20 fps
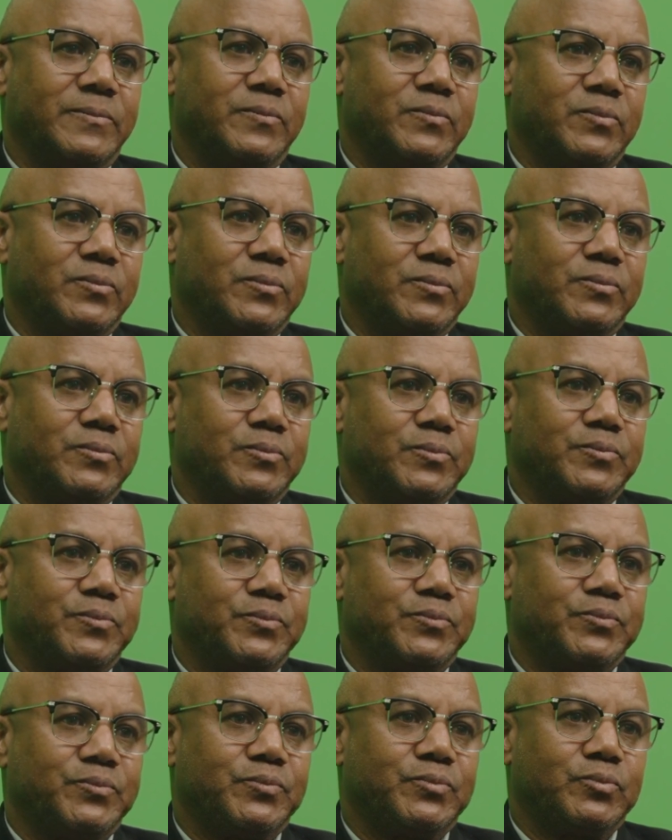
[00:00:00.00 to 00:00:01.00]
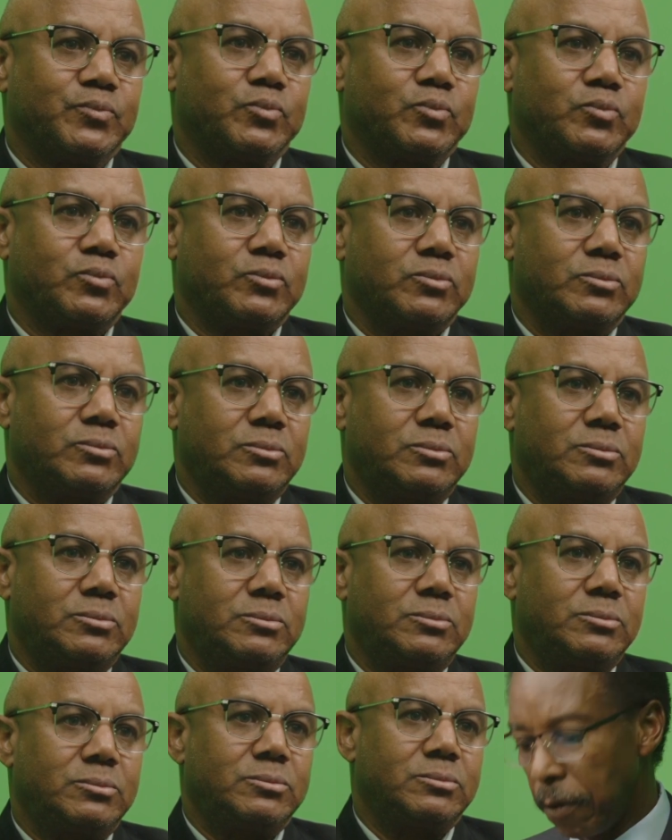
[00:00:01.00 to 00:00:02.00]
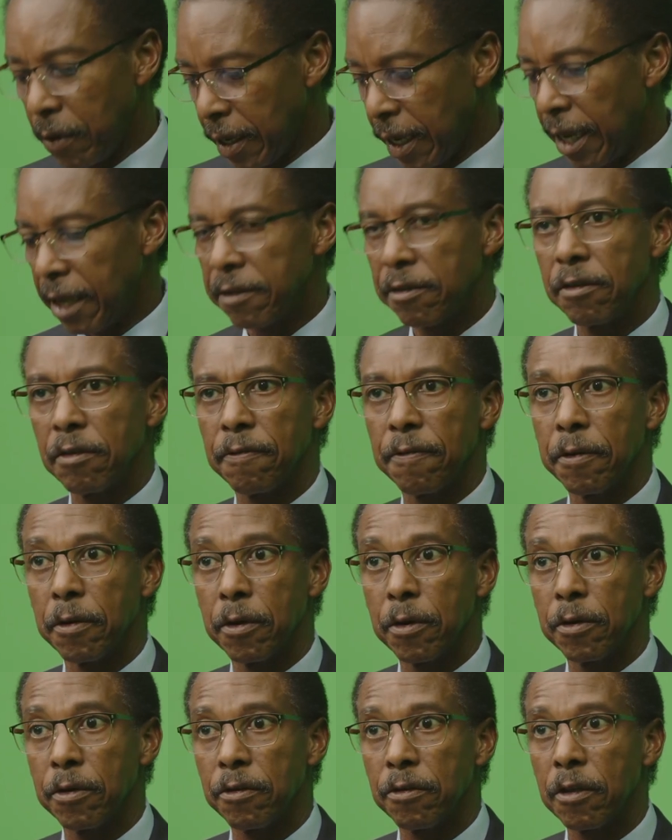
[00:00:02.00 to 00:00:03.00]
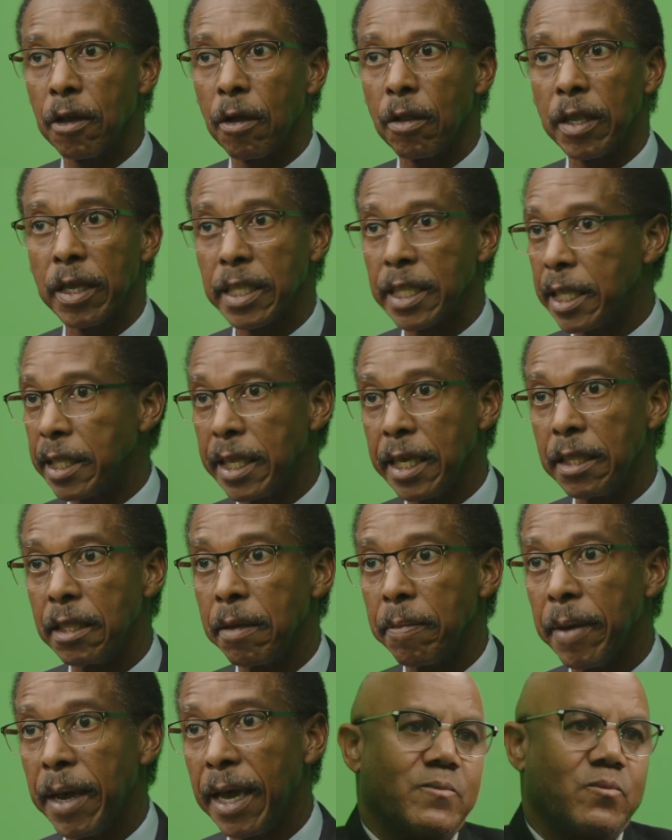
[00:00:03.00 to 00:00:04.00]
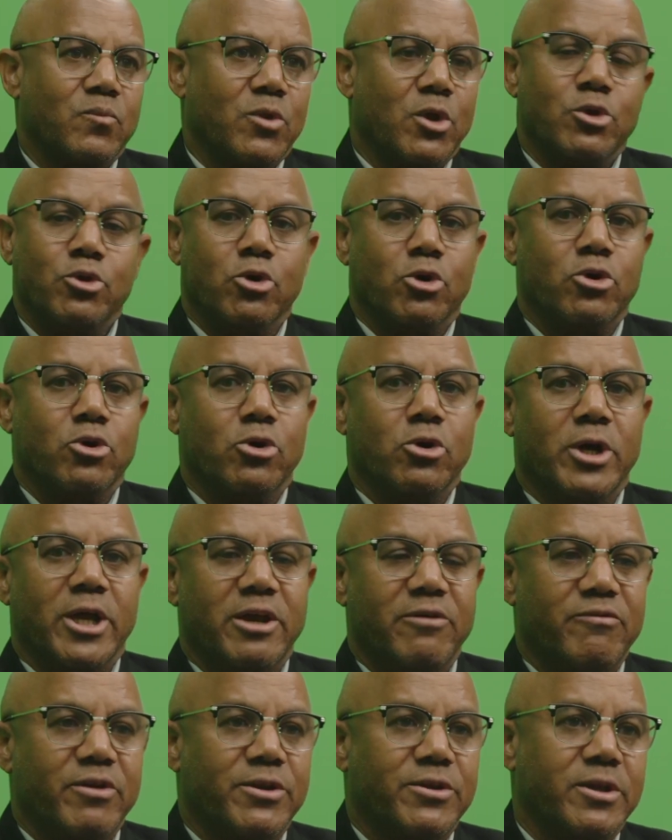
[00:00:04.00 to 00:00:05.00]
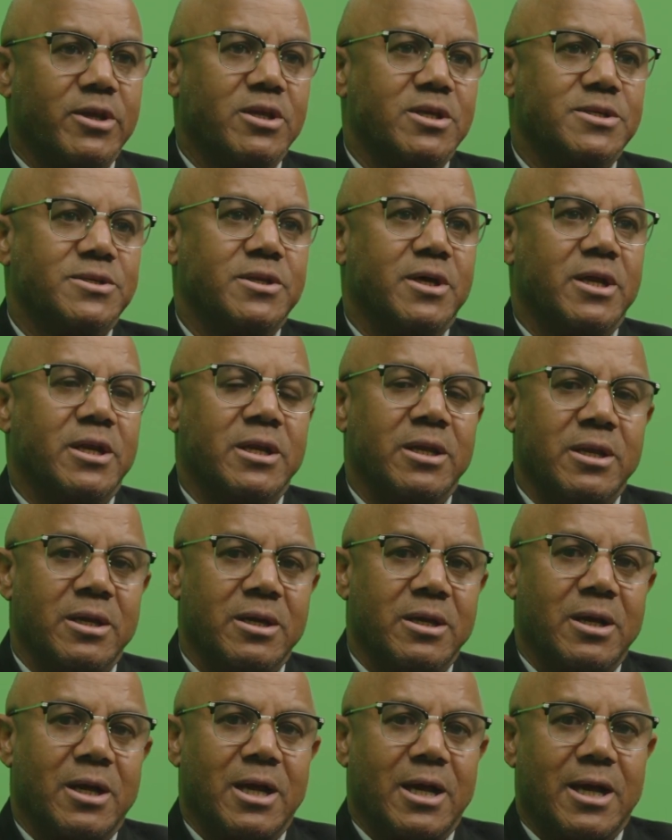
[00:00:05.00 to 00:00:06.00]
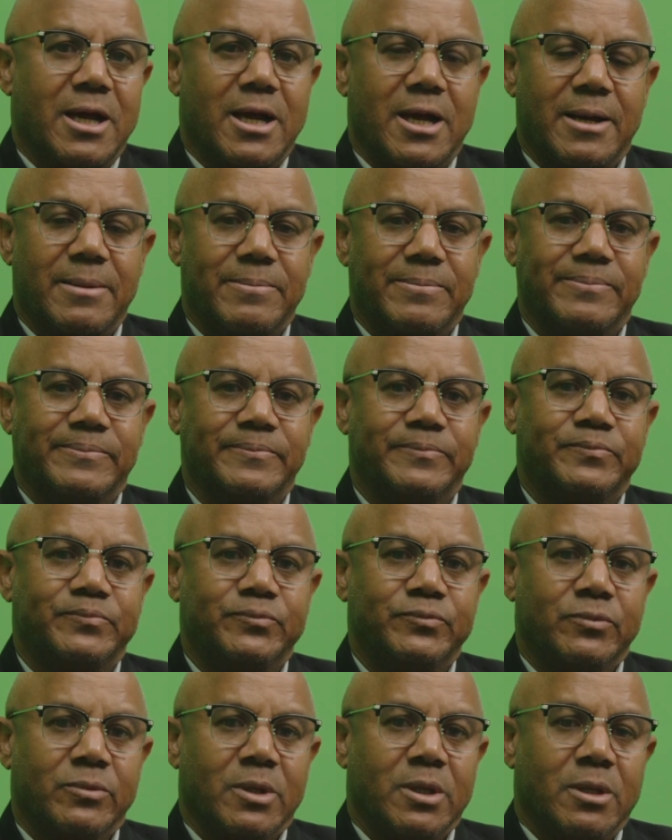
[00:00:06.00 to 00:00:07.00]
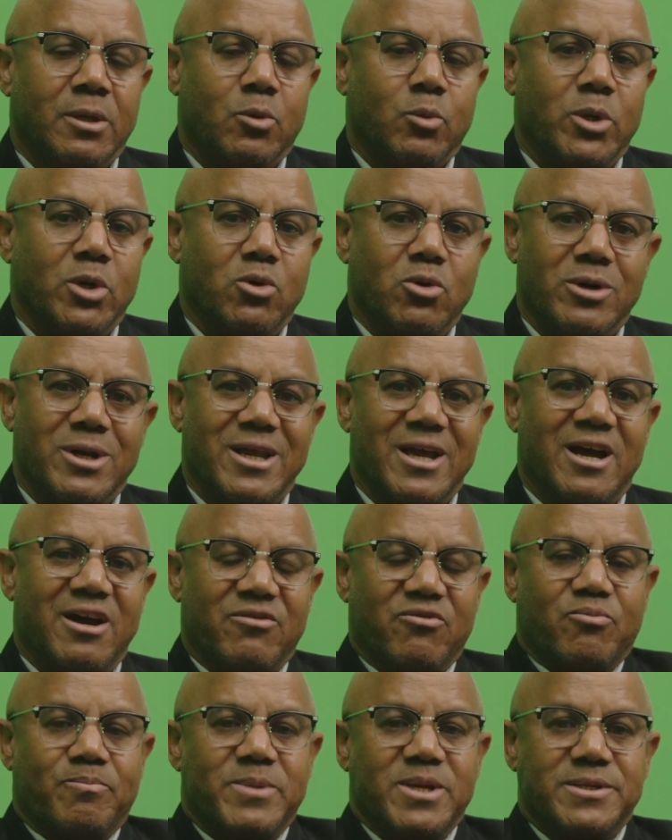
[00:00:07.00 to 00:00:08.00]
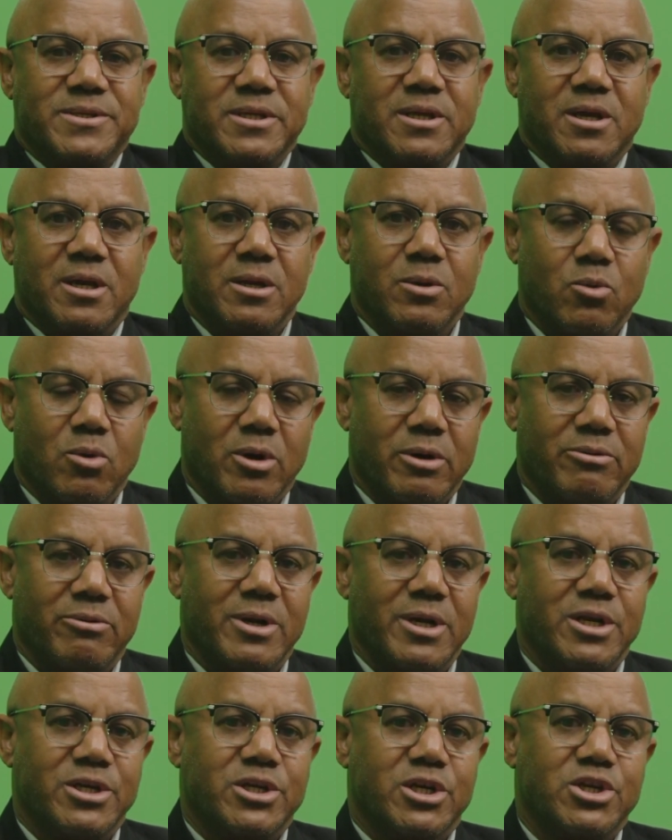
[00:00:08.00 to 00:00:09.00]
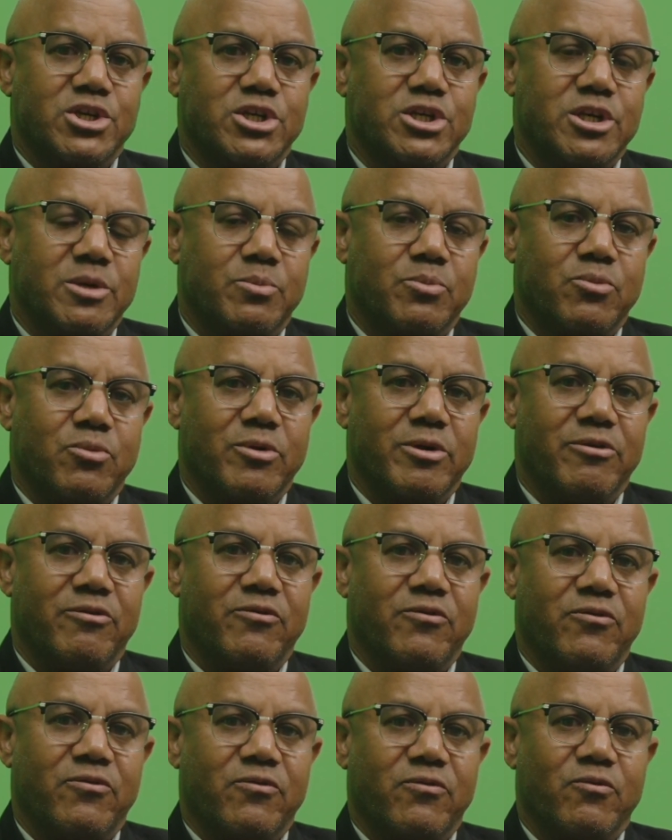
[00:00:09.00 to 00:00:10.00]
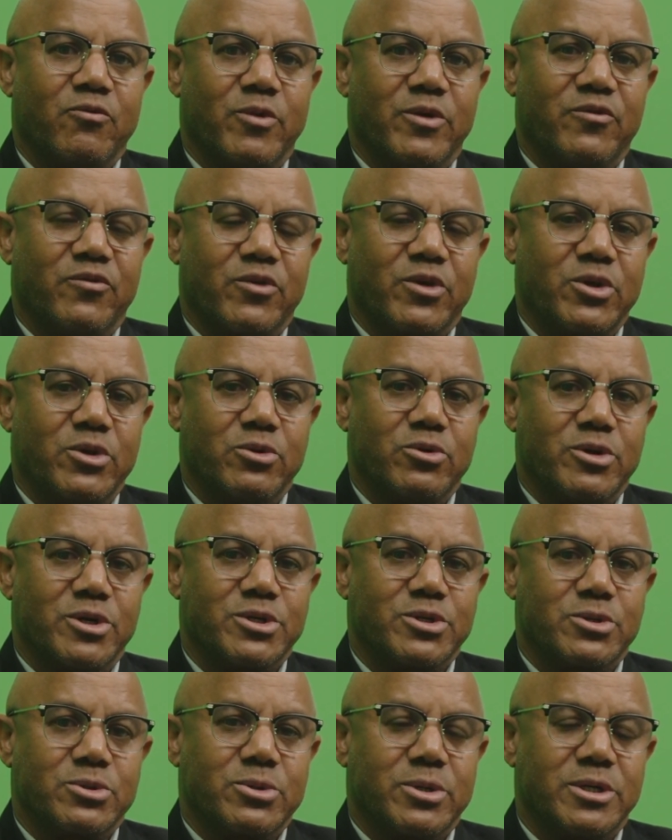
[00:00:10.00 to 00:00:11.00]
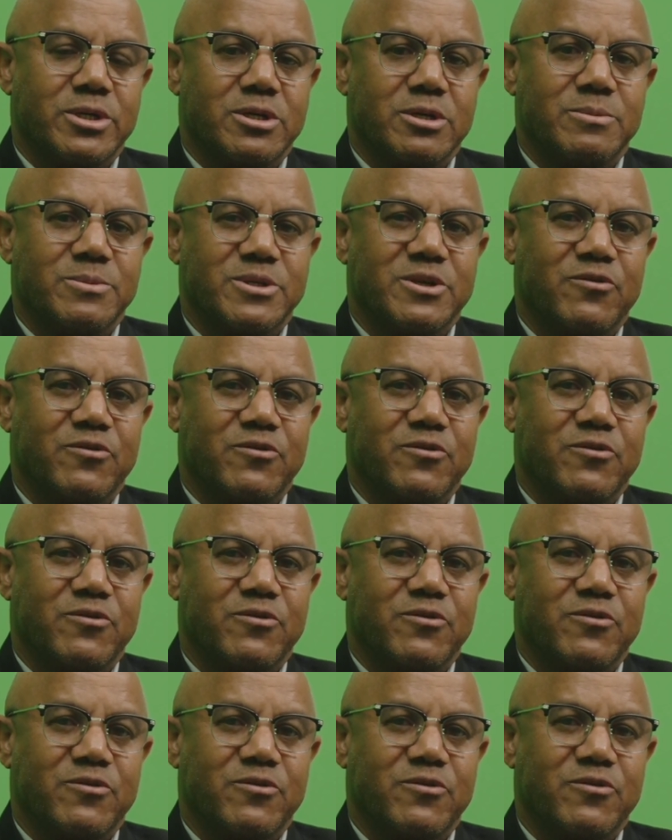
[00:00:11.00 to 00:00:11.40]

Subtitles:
Okay. Do you still have to bring in forecasters from Curaçao like they did in the past? No. Everything is done here. We only have basically one relationship with Curaçao in terms